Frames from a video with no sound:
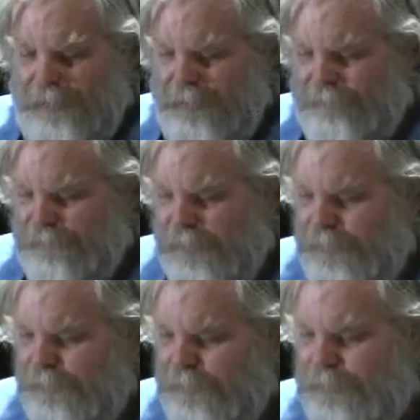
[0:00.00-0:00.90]
If drug
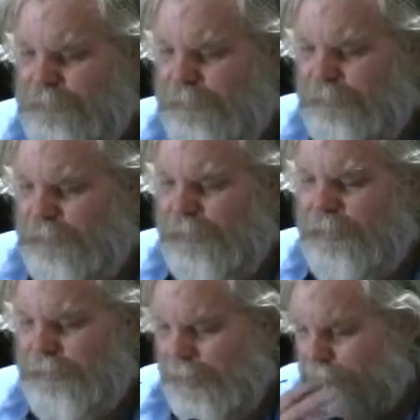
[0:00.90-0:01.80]
users,
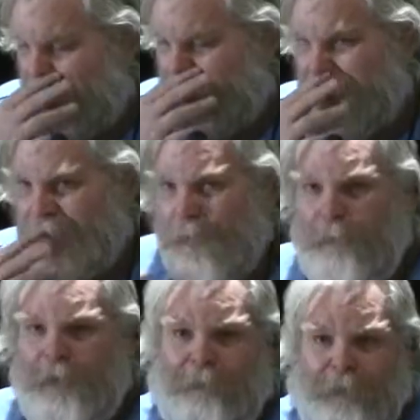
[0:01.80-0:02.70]
uh, I belong to the
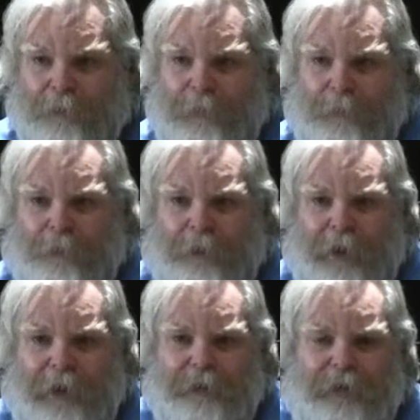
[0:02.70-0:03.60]
global network of people with
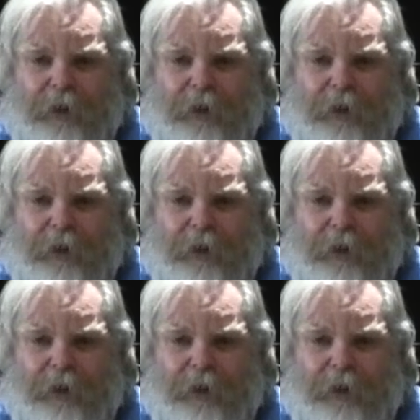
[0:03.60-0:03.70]
AIDS.